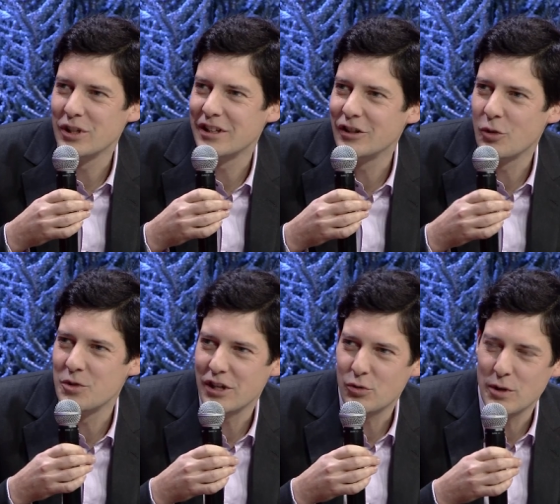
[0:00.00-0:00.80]
connected
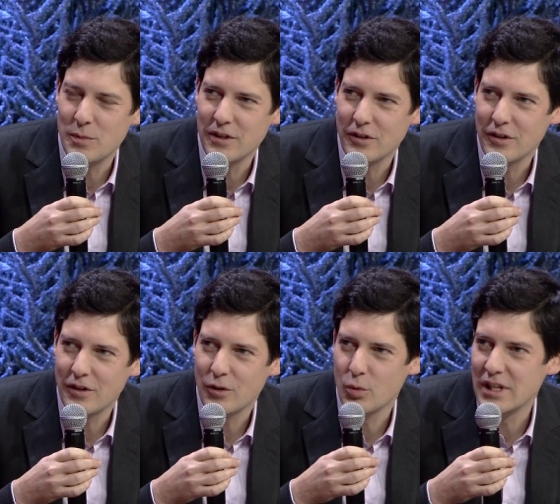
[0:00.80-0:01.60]
object will be
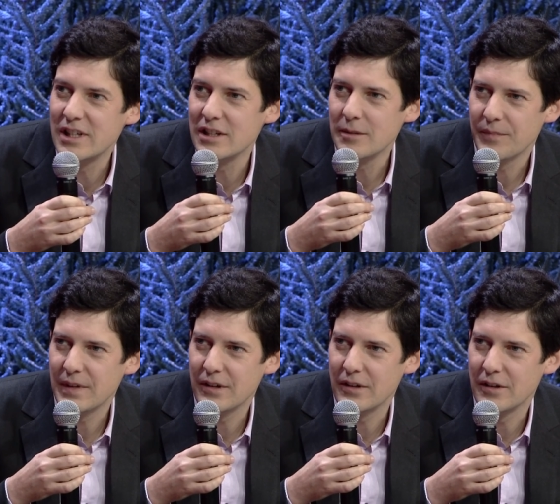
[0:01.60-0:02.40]
really key.
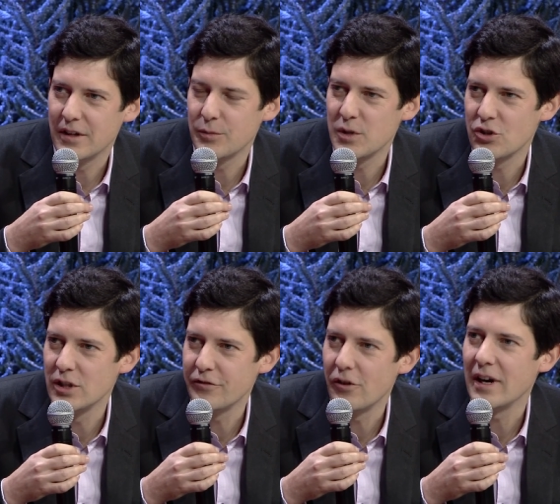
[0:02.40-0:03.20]

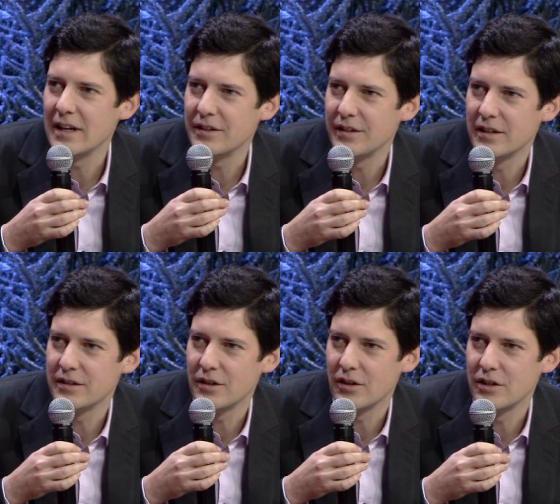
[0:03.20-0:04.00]
especially for health,
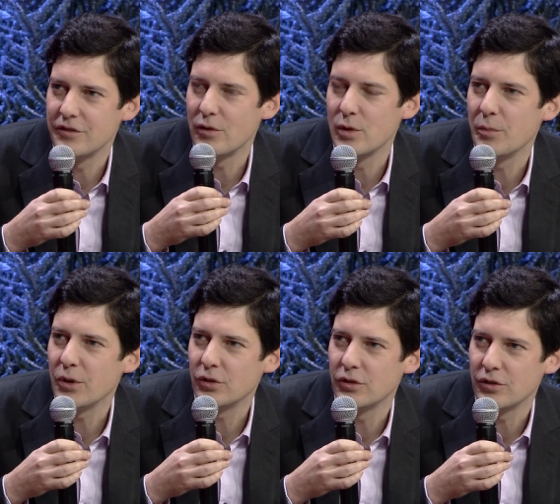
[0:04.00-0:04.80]
it's it's very
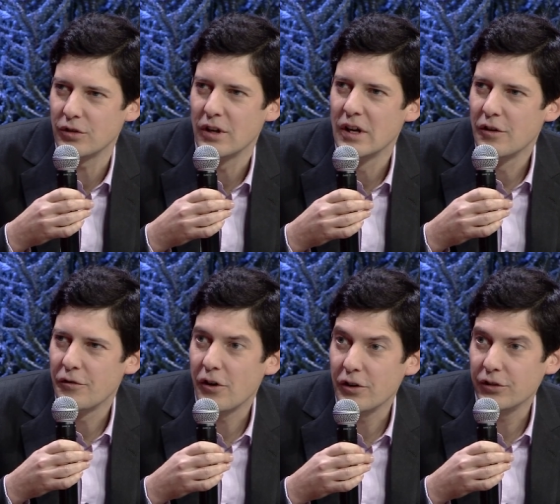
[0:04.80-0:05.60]
important for